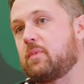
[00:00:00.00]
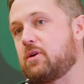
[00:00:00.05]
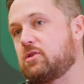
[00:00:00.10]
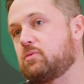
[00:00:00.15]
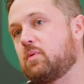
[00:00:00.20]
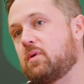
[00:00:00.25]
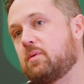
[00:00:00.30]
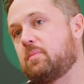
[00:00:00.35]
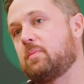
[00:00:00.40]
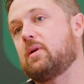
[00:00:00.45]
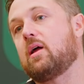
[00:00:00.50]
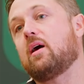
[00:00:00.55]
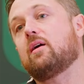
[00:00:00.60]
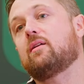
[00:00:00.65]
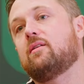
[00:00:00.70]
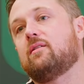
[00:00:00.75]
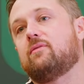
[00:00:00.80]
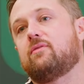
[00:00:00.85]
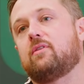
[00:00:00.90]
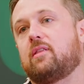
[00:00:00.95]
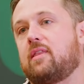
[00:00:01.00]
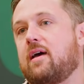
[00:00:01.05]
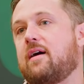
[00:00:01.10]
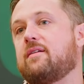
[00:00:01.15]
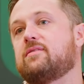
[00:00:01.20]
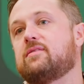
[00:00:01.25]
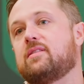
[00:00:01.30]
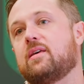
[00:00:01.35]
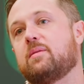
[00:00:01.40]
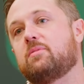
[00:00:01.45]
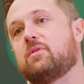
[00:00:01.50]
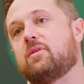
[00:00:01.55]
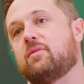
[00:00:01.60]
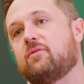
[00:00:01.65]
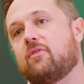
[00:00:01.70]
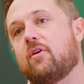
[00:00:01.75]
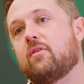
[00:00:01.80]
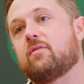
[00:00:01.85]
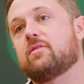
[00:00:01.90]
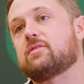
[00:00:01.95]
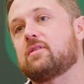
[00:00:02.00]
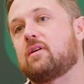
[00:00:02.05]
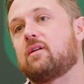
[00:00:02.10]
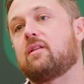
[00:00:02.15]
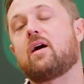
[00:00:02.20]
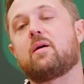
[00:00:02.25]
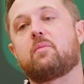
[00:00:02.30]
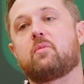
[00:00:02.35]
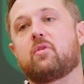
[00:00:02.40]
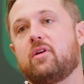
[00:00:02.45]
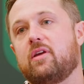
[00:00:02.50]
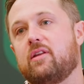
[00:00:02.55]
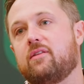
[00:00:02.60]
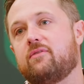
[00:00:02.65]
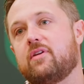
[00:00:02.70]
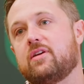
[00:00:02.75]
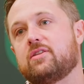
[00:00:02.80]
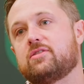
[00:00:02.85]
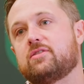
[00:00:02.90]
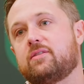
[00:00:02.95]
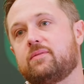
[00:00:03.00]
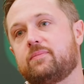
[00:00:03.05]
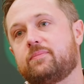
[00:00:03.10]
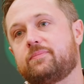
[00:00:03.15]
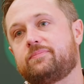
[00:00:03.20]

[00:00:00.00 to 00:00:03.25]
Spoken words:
much more productive and allows them to focus on a lot more innovation.